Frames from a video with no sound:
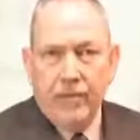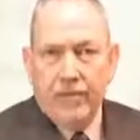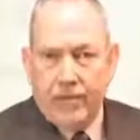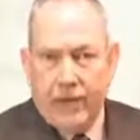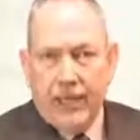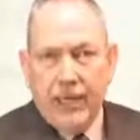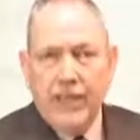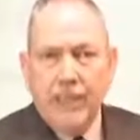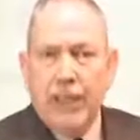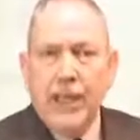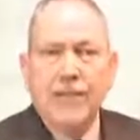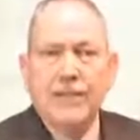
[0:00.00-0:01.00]
Finally,
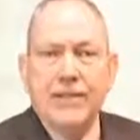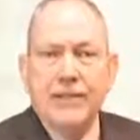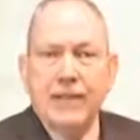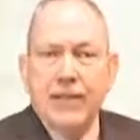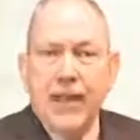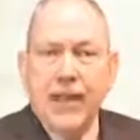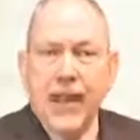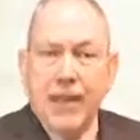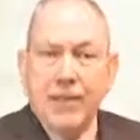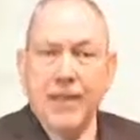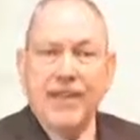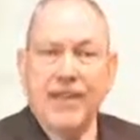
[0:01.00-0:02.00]
place, a
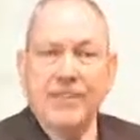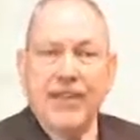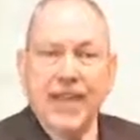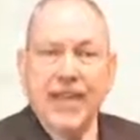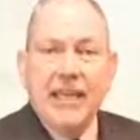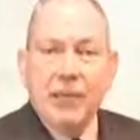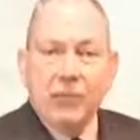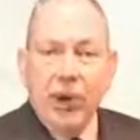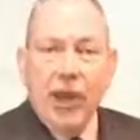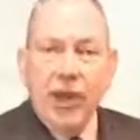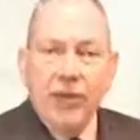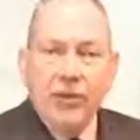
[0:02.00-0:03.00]
means of getting the
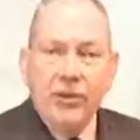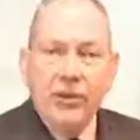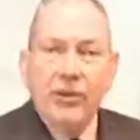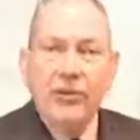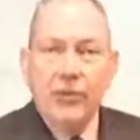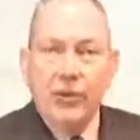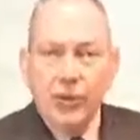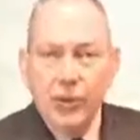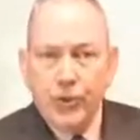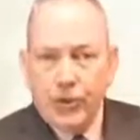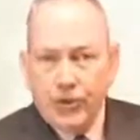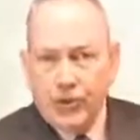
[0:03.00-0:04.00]
product to
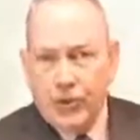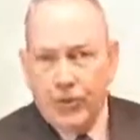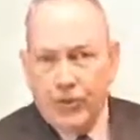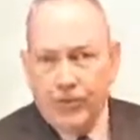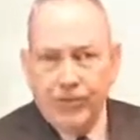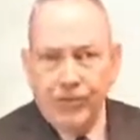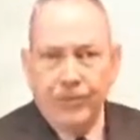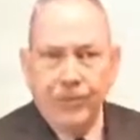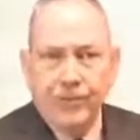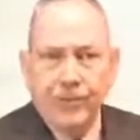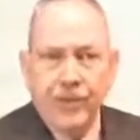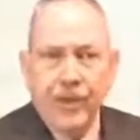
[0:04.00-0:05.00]
the consumer.
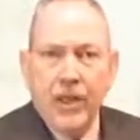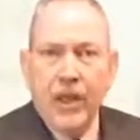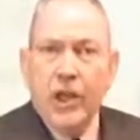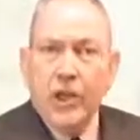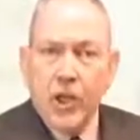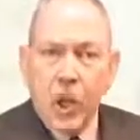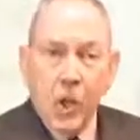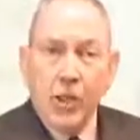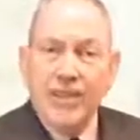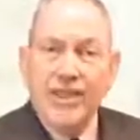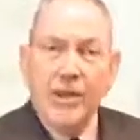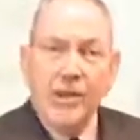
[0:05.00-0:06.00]

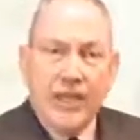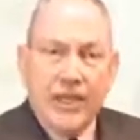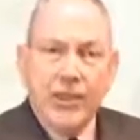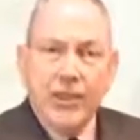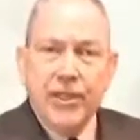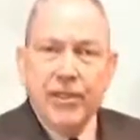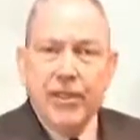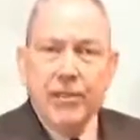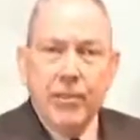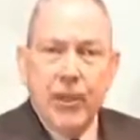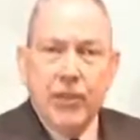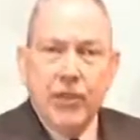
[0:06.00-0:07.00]
Notice how each of these
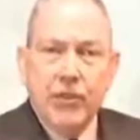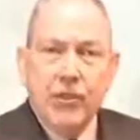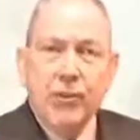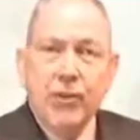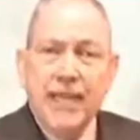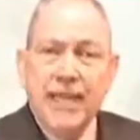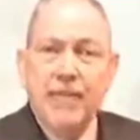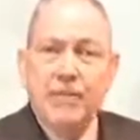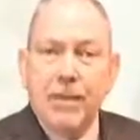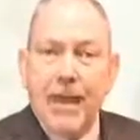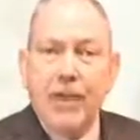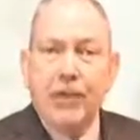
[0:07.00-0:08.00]
components relates
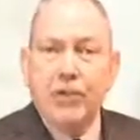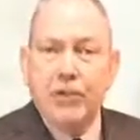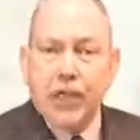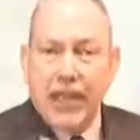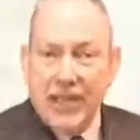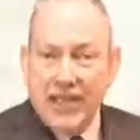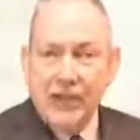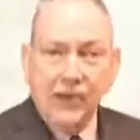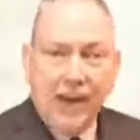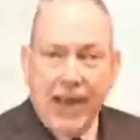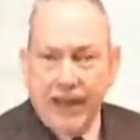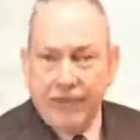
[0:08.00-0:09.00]
back to the last
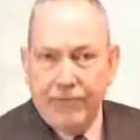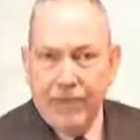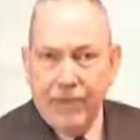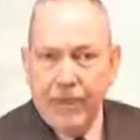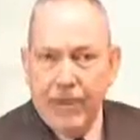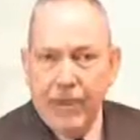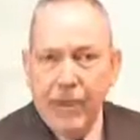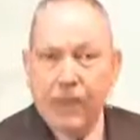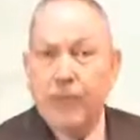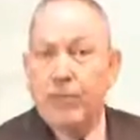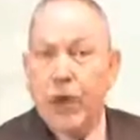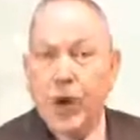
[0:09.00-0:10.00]
graph, the
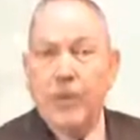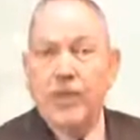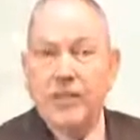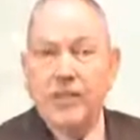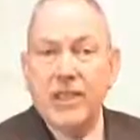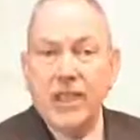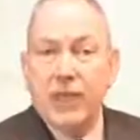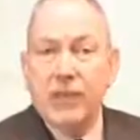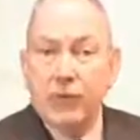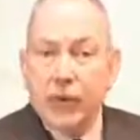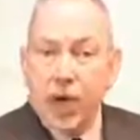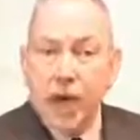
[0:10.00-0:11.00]
components
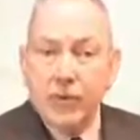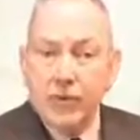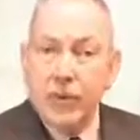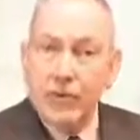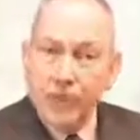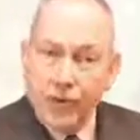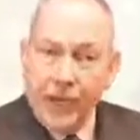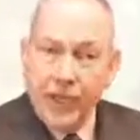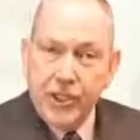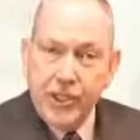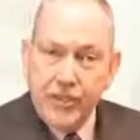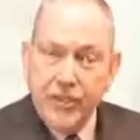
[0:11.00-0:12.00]
needed for optimal
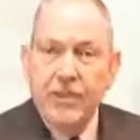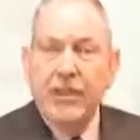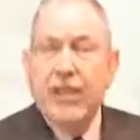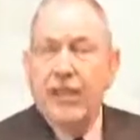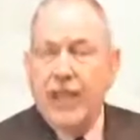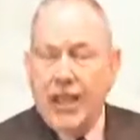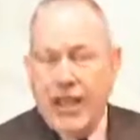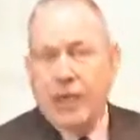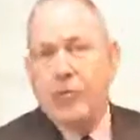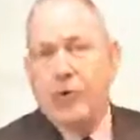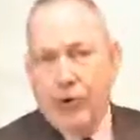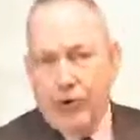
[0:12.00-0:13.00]
strategies
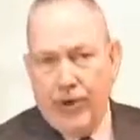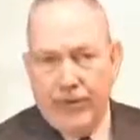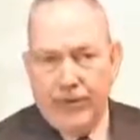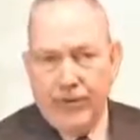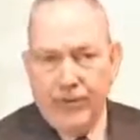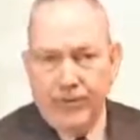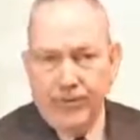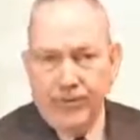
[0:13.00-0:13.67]
and programs.